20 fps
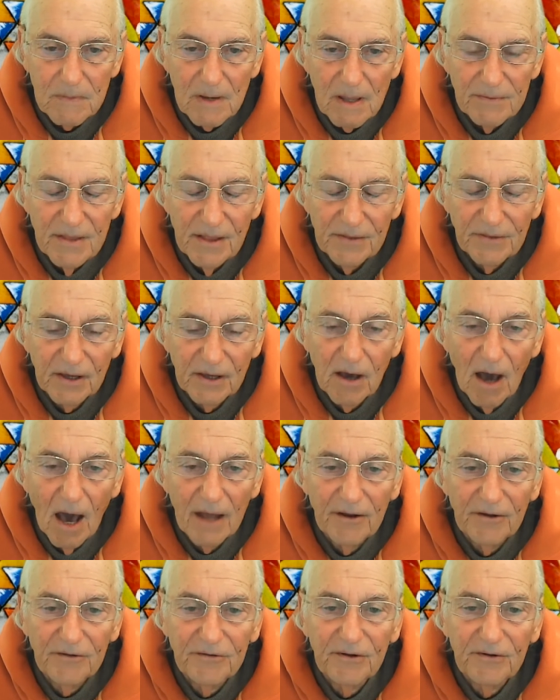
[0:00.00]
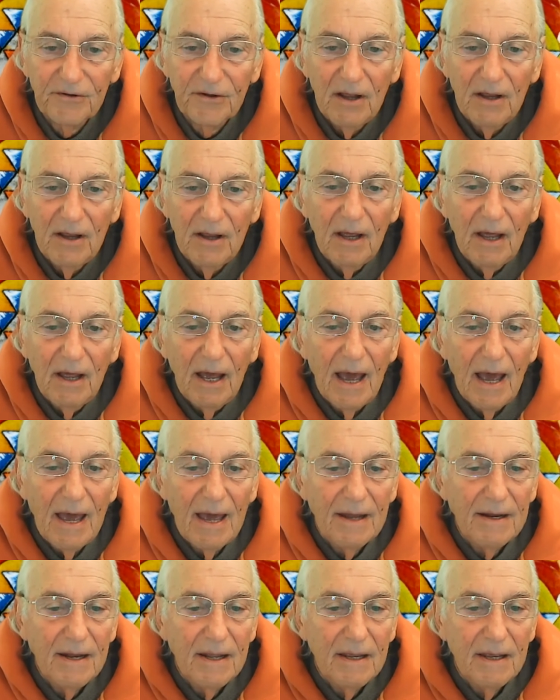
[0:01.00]
That the goddess is,
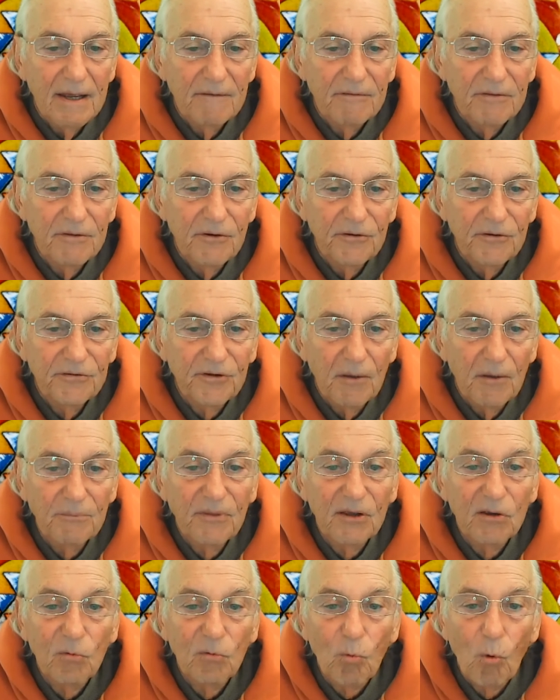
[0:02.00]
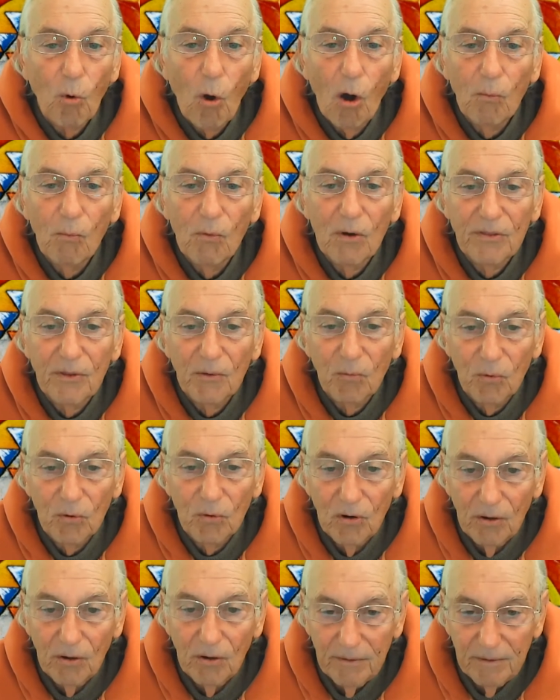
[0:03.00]
and if there's something wrong with the
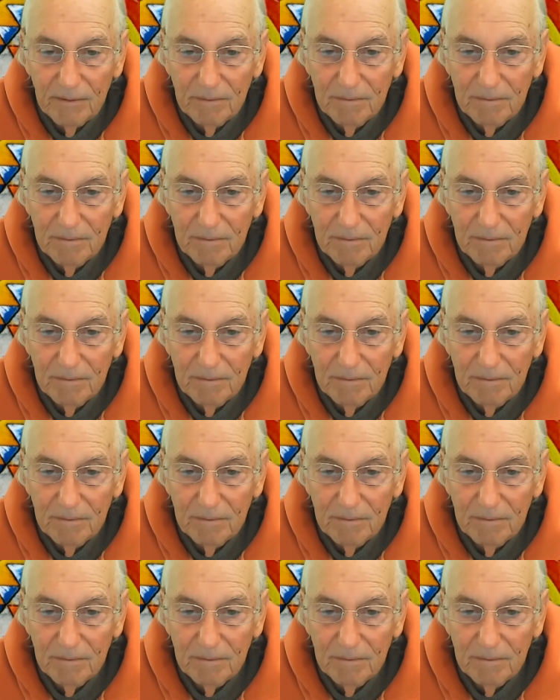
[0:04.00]
world,